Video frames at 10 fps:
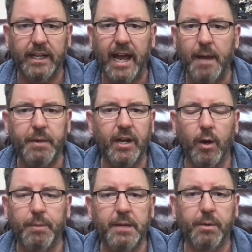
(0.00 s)
happy our
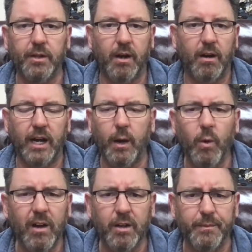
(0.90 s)
people are, how
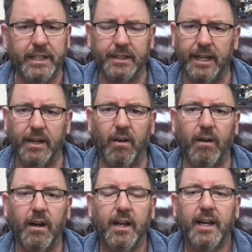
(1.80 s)
welcoming they are.